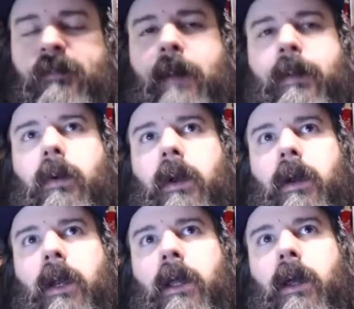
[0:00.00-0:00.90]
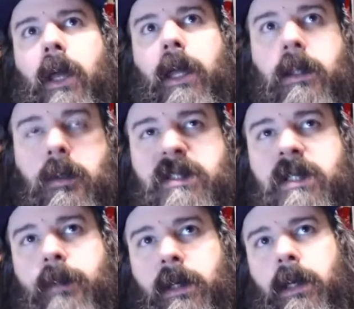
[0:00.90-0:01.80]
February, it used to
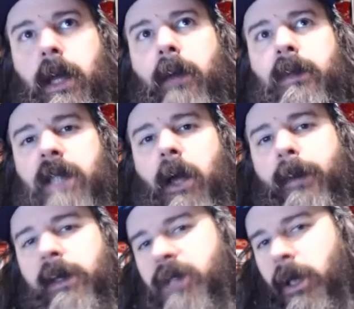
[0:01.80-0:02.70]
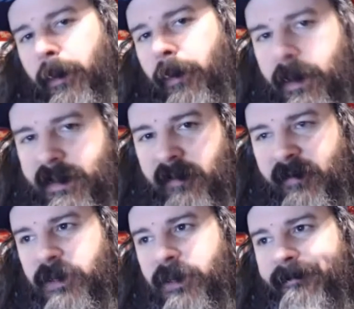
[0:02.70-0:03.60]
be I was helping a gentleman run his
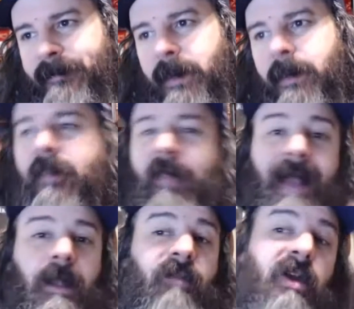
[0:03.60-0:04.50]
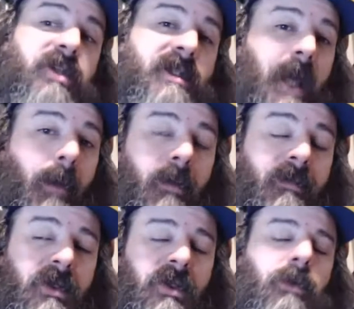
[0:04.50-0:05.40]
convention. That convention's now moved
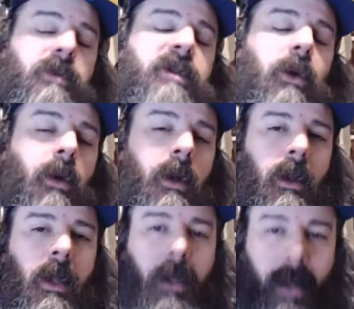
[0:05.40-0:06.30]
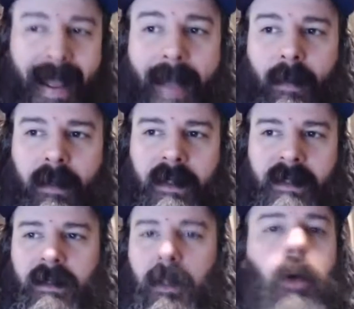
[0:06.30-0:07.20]
to June, so it could happen
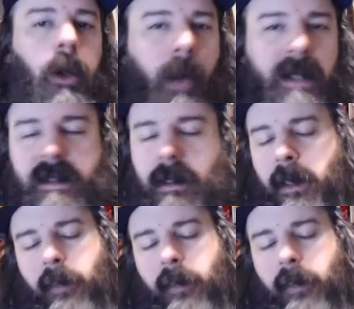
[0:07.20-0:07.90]
because Lou Agrusta